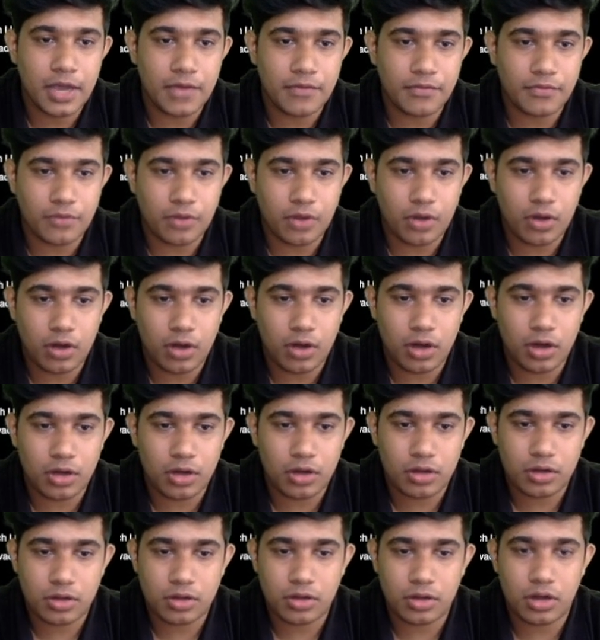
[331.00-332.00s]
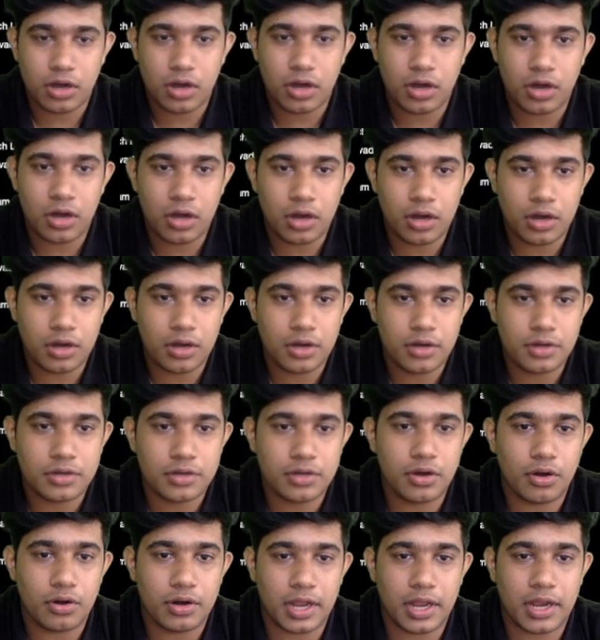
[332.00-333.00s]
I've
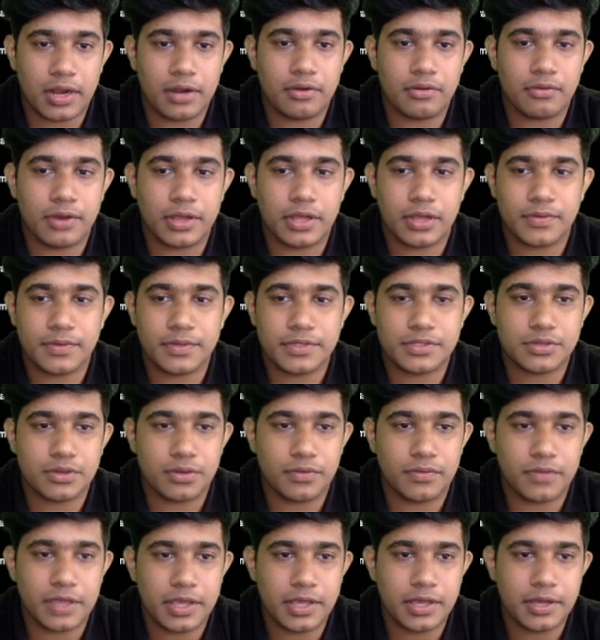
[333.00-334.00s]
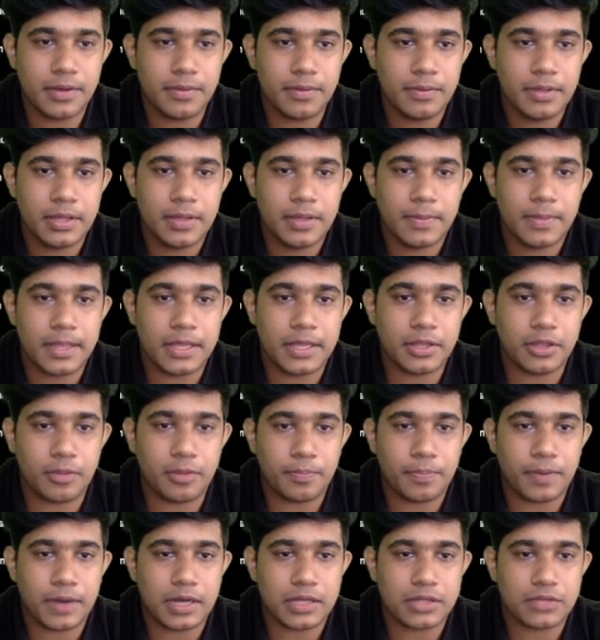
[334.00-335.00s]
got a request over here that
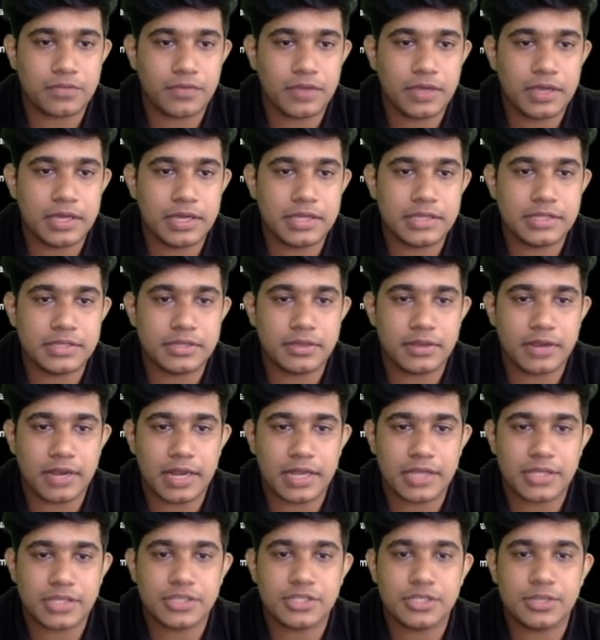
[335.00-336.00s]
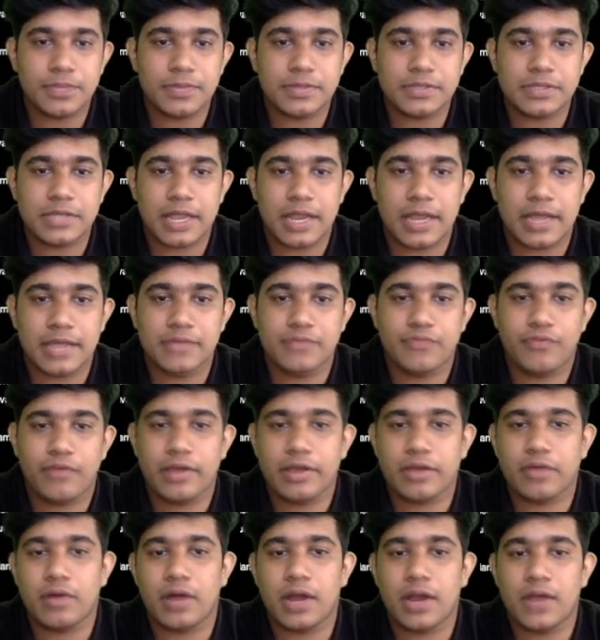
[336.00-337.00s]
your pathway is relationship is an
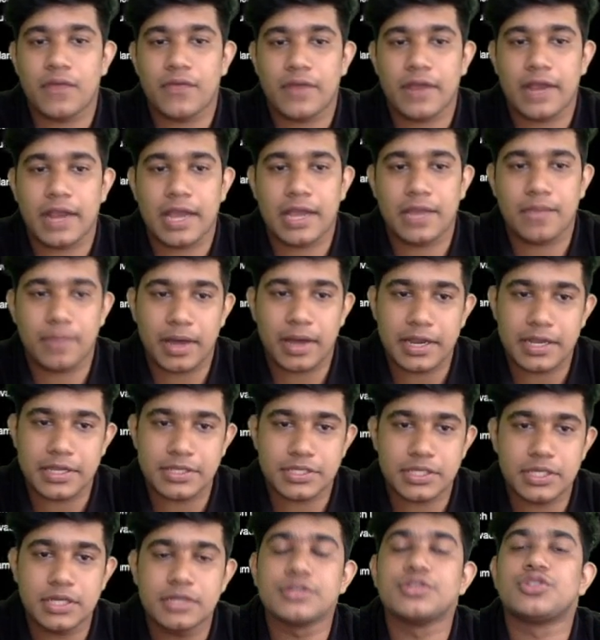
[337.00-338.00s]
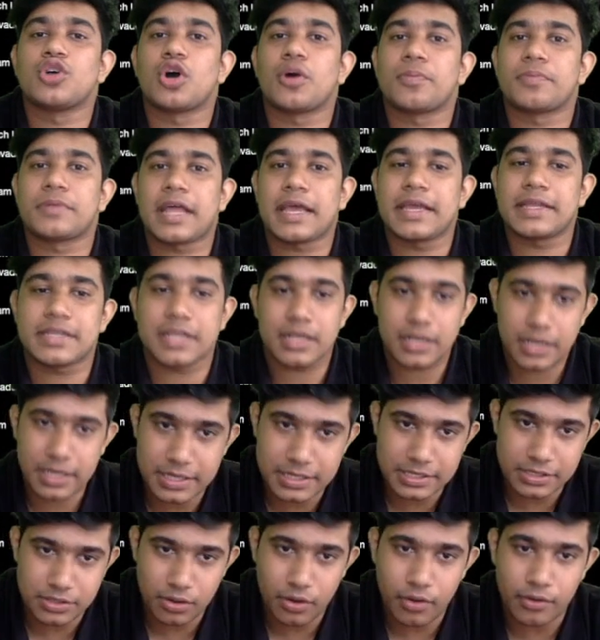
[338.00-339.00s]
I5 qualified line manager, job title
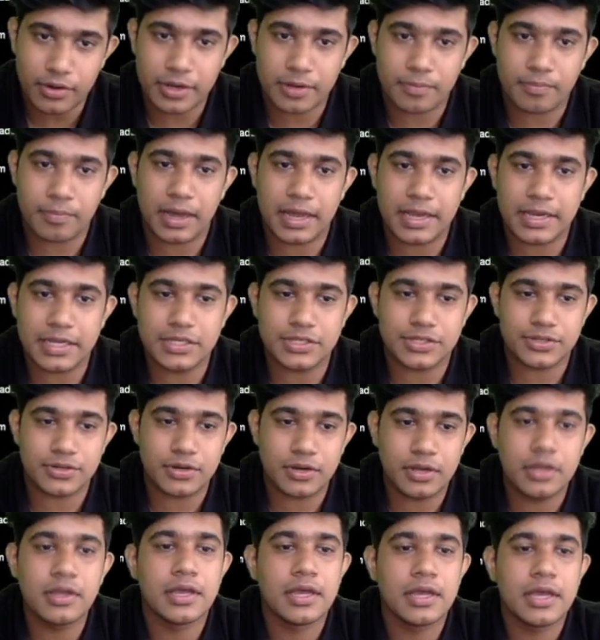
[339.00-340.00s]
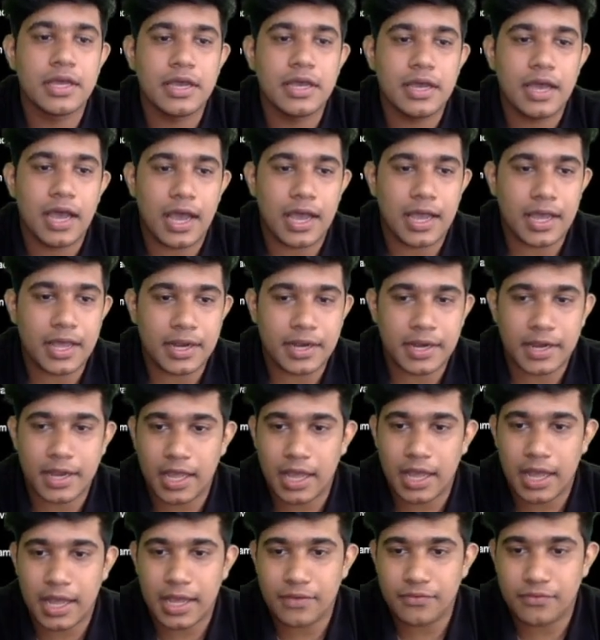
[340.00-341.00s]
is audit manager, and
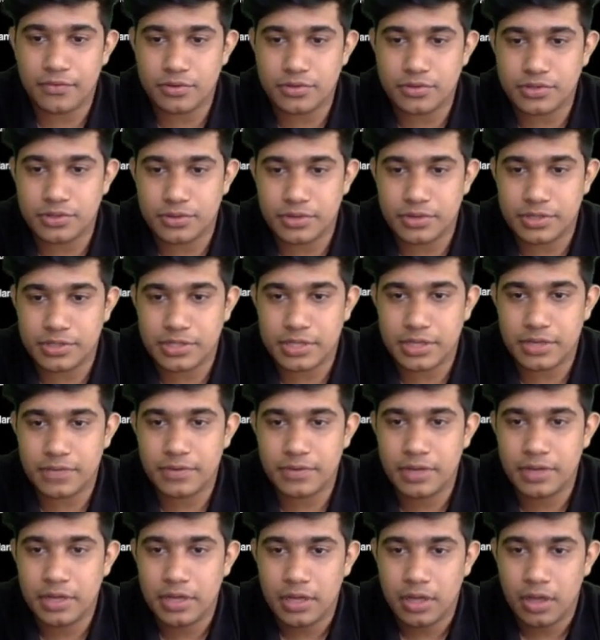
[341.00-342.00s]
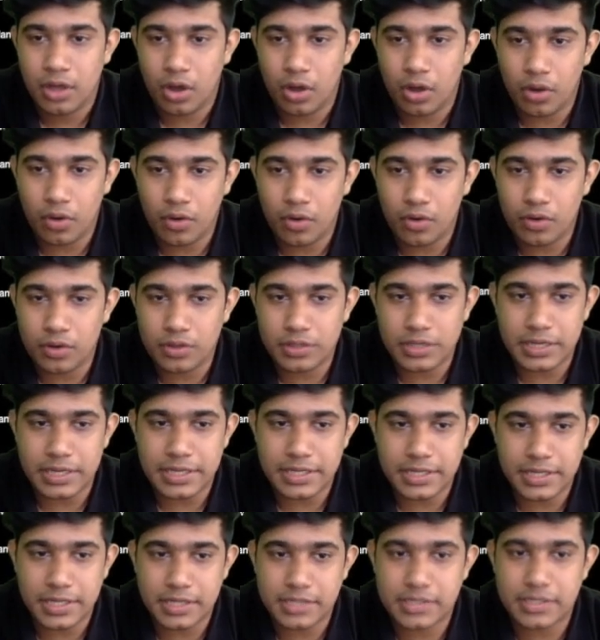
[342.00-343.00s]
I have also received all the
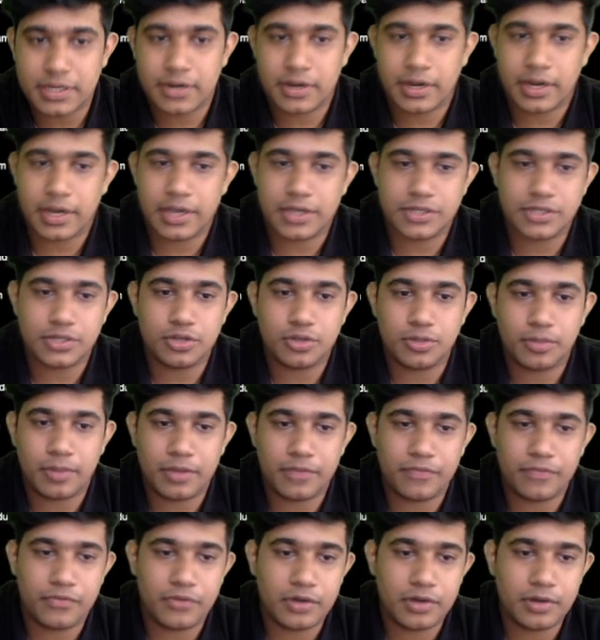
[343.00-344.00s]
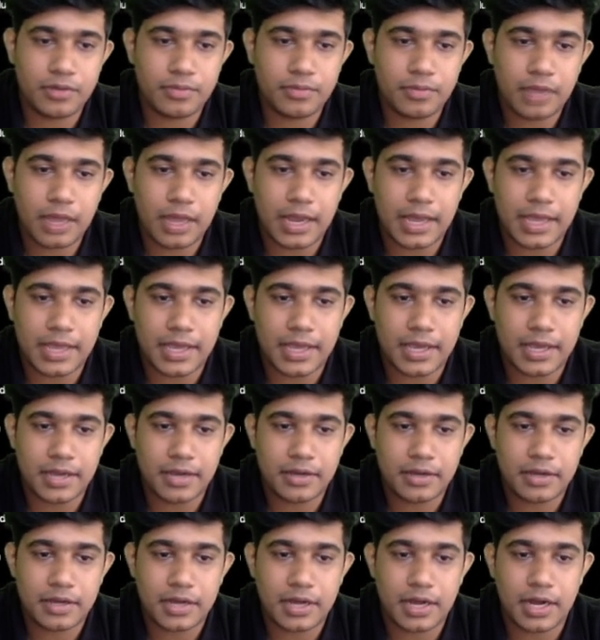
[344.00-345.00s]
details in relation to my firm, and I
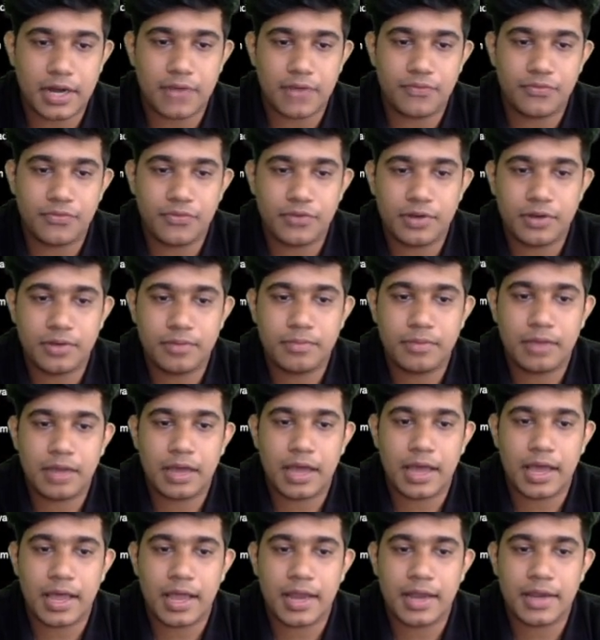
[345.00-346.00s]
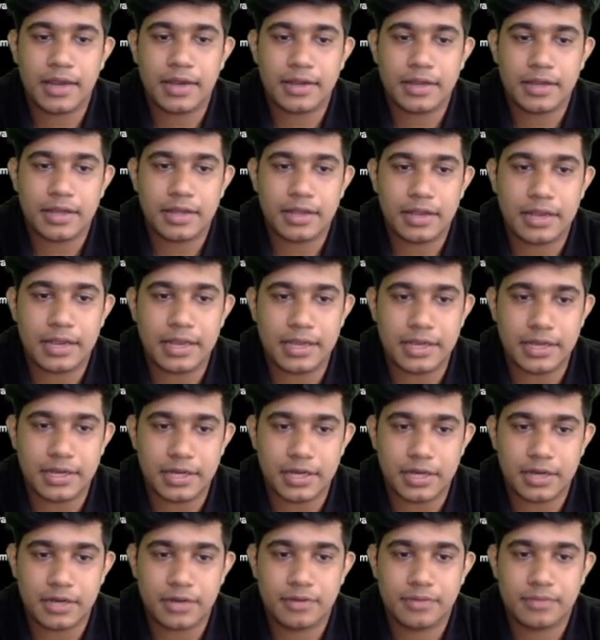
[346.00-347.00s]
can confirm and
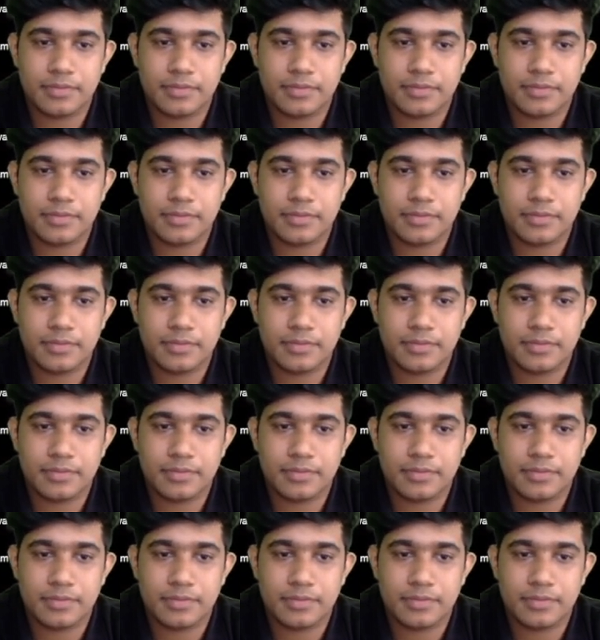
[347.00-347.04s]
link.